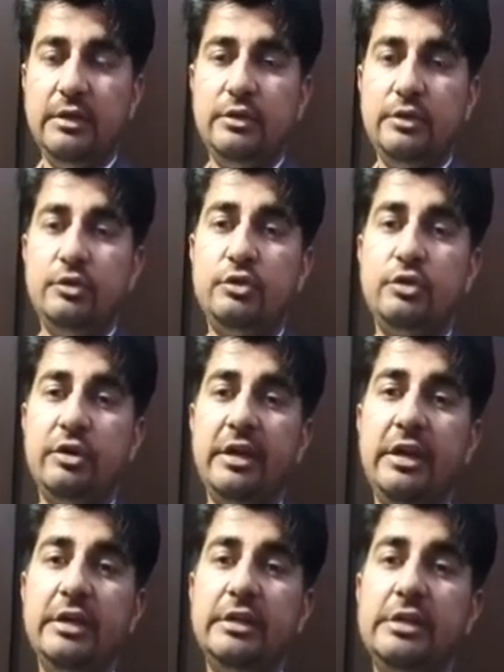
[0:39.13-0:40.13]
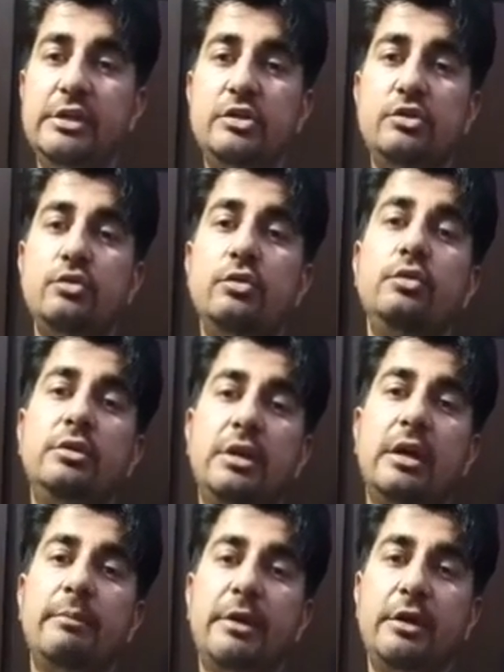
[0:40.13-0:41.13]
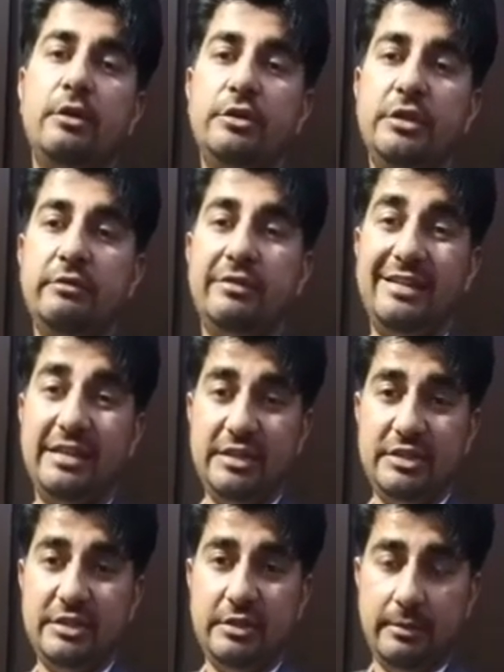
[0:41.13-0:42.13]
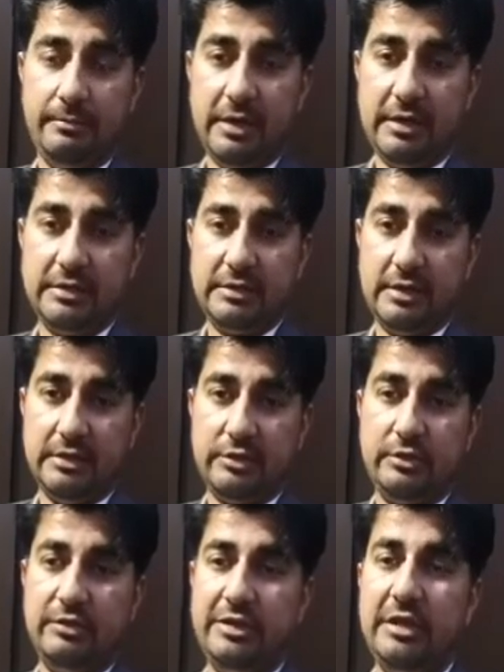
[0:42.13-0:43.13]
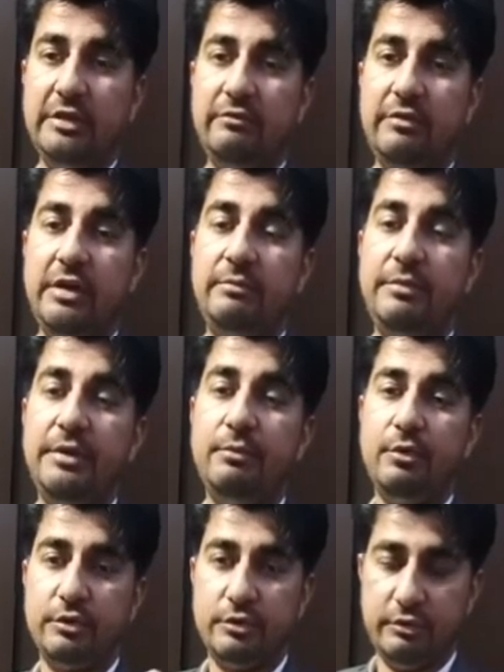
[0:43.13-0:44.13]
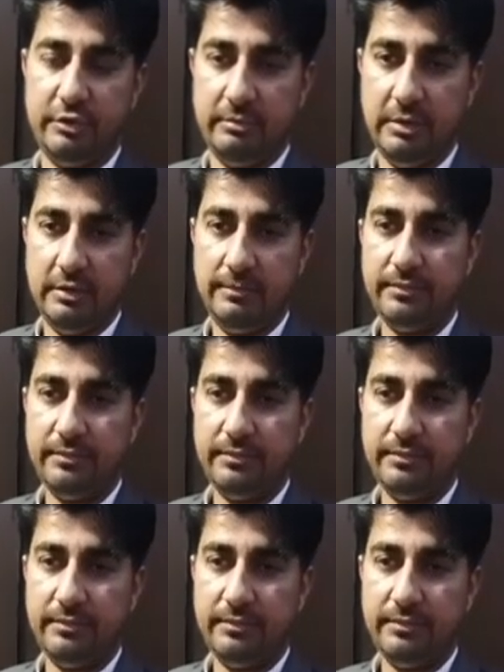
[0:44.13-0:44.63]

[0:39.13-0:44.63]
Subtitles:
you should add these two terminology with the history of Pakistan, so that will be more suitable.